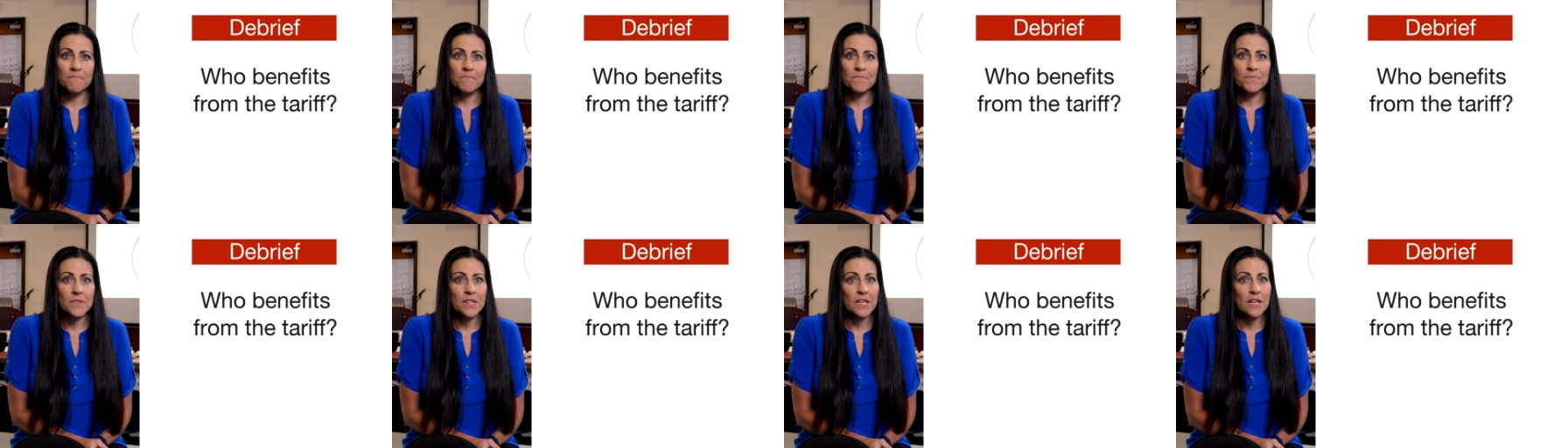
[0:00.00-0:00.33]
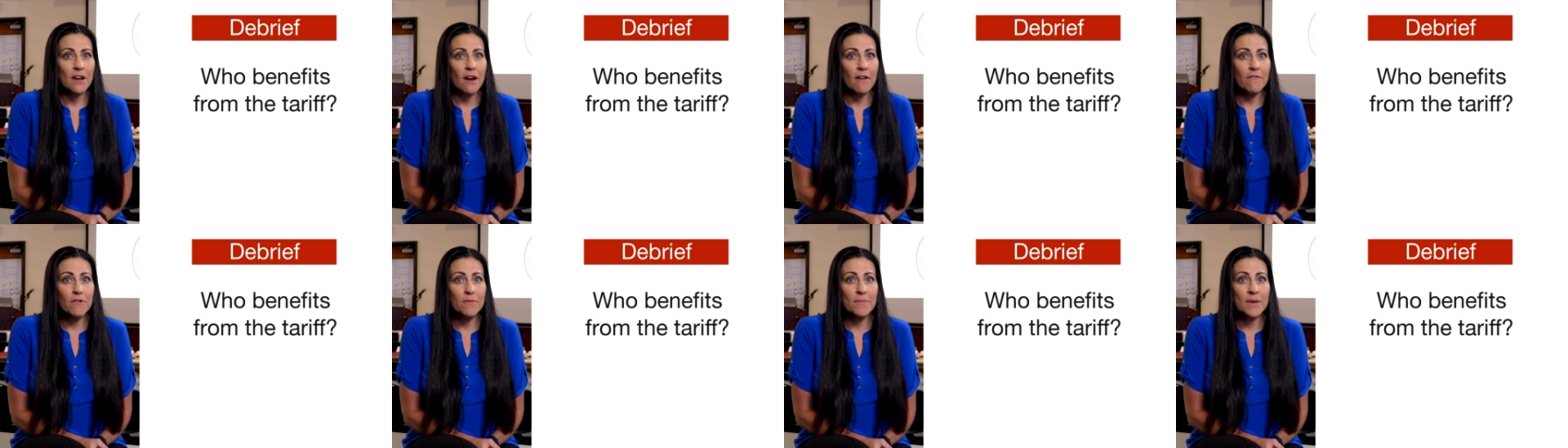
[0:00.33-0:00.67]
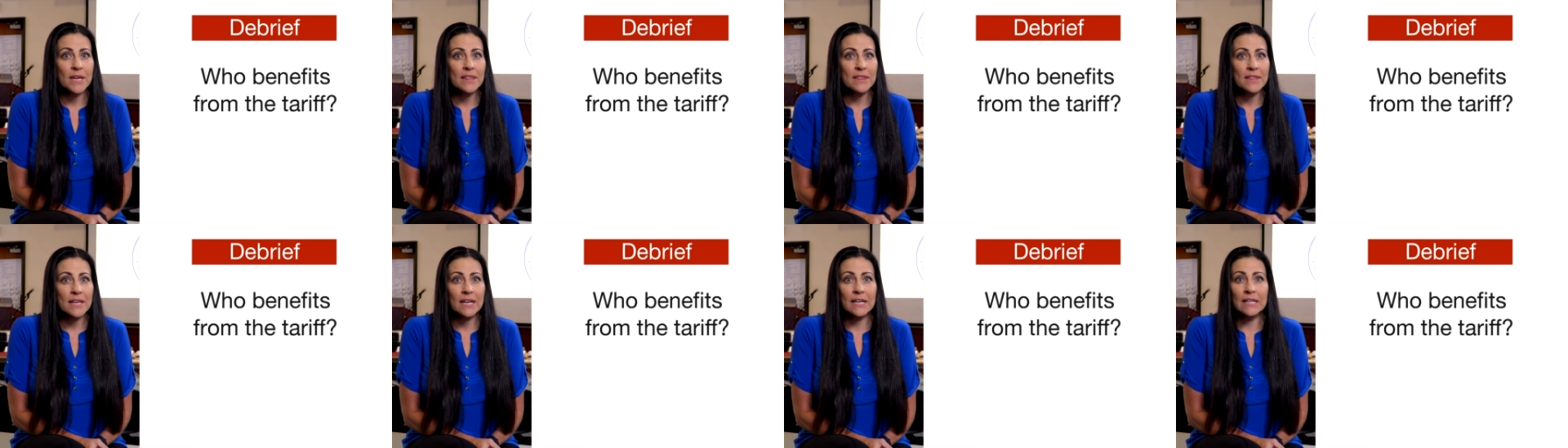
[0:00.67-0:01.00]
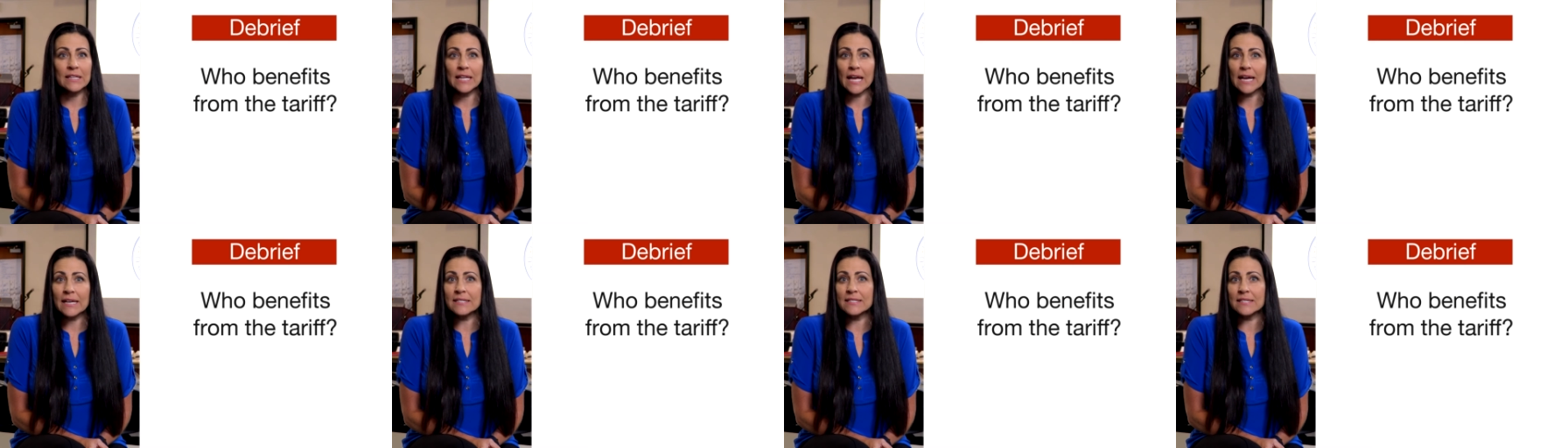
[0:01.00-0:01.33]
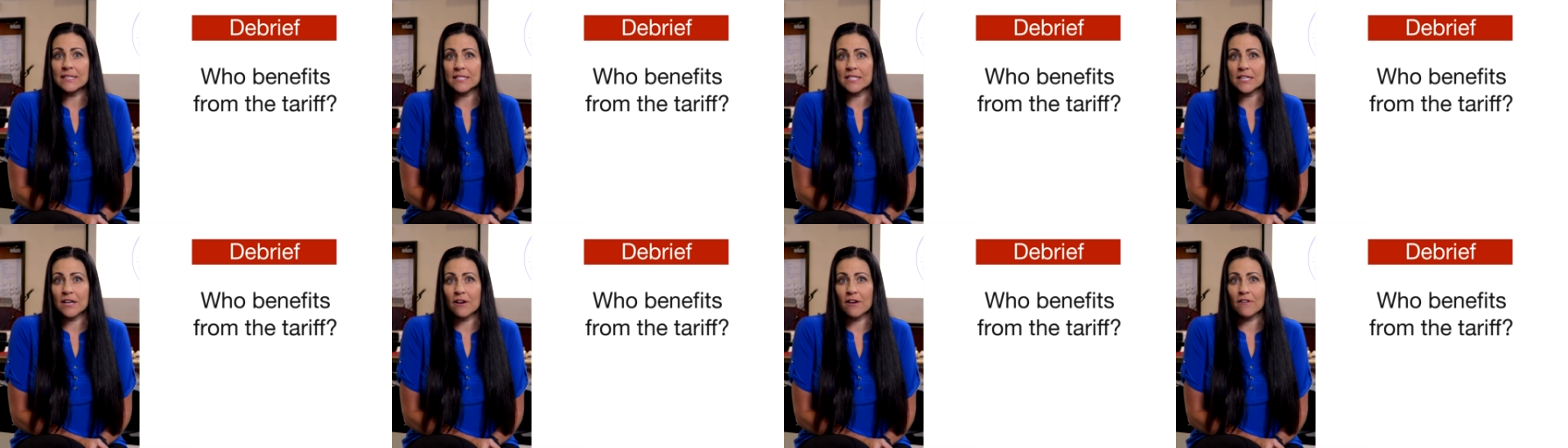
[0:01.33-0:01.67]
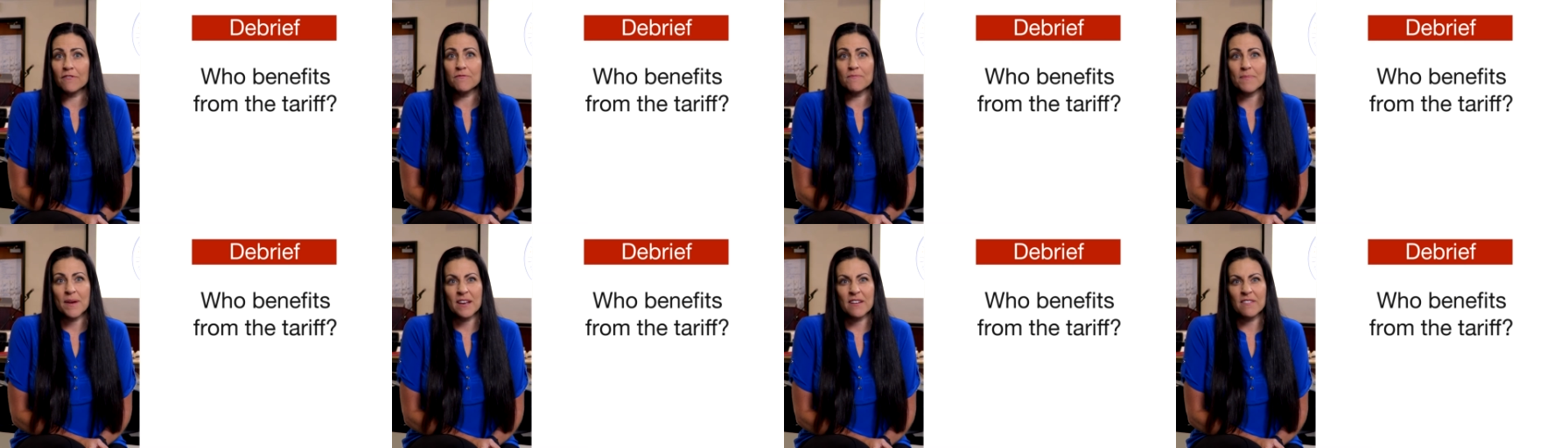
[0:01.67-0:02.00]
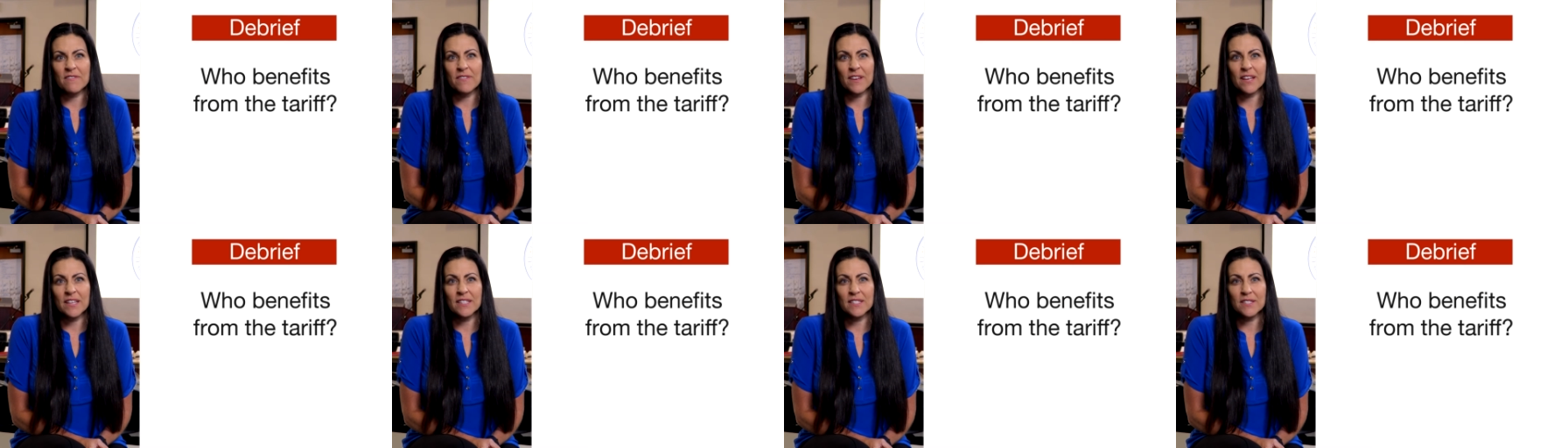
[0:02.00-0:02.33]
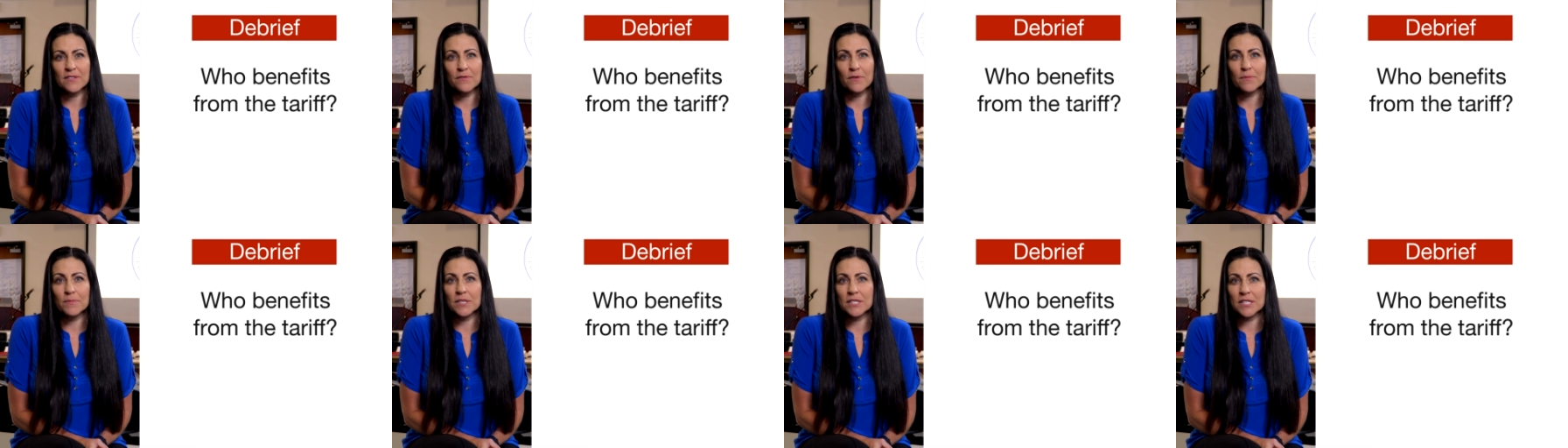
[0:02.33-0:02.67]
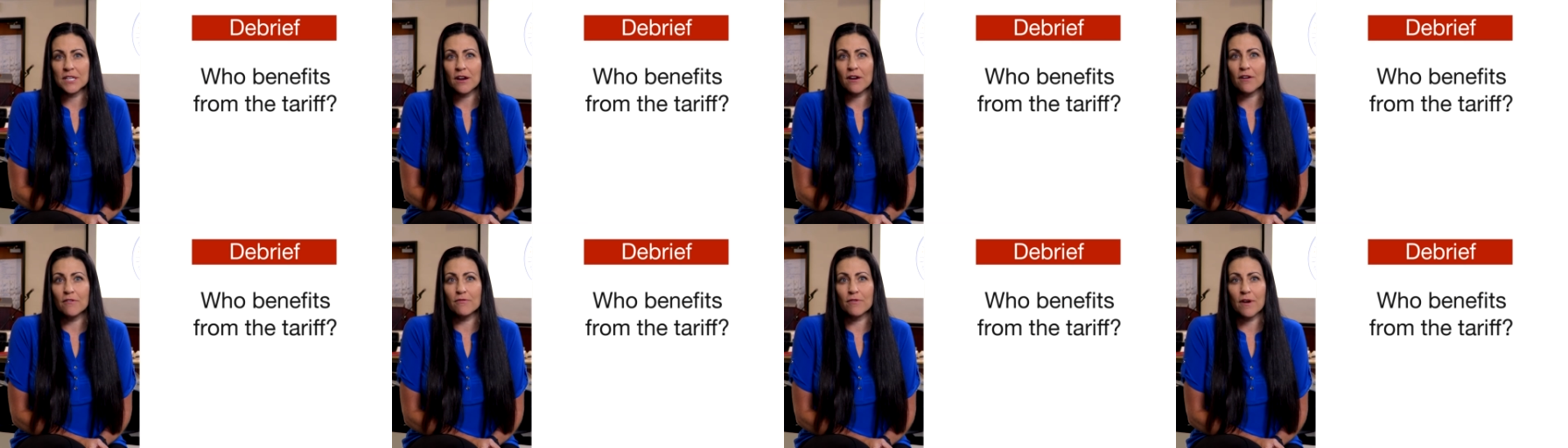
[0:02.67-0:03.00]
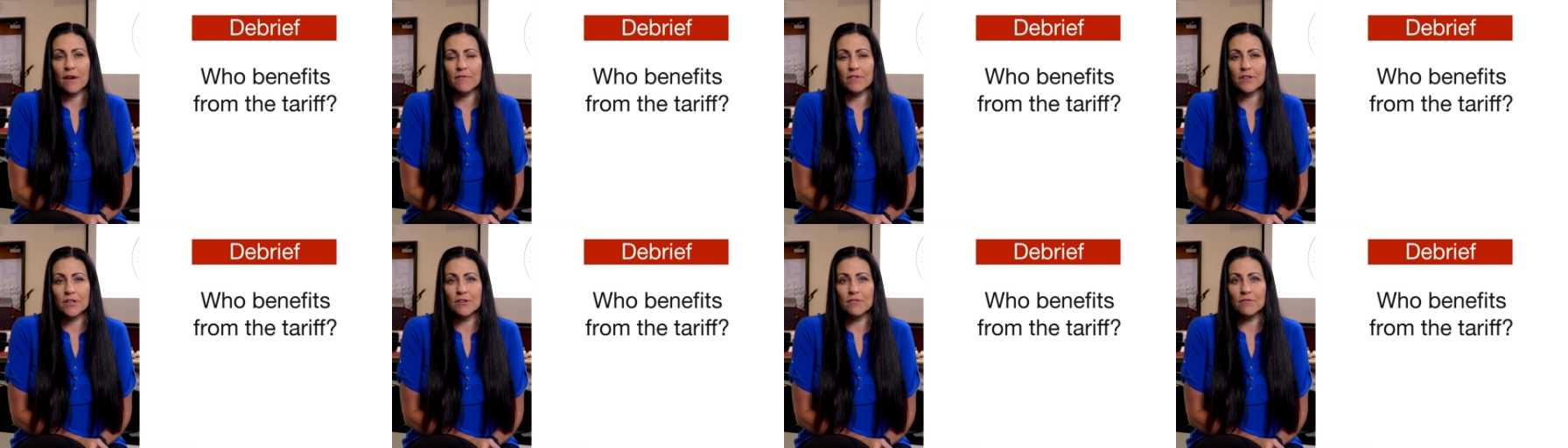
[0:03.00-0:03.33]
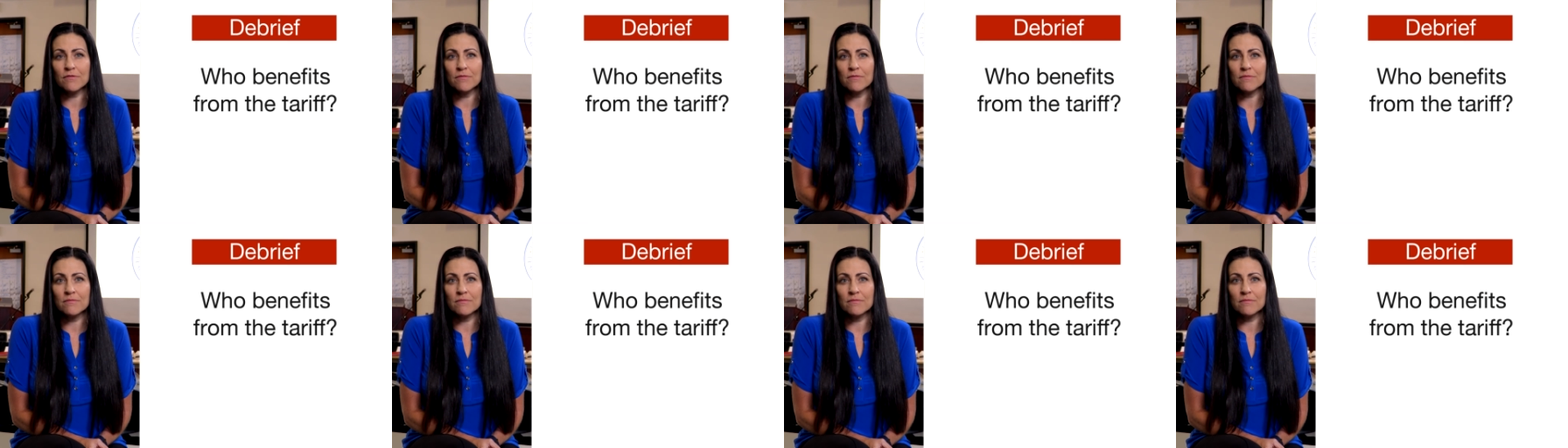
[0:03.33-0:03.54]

The government that collects the tariff benefits from the tariff revenue,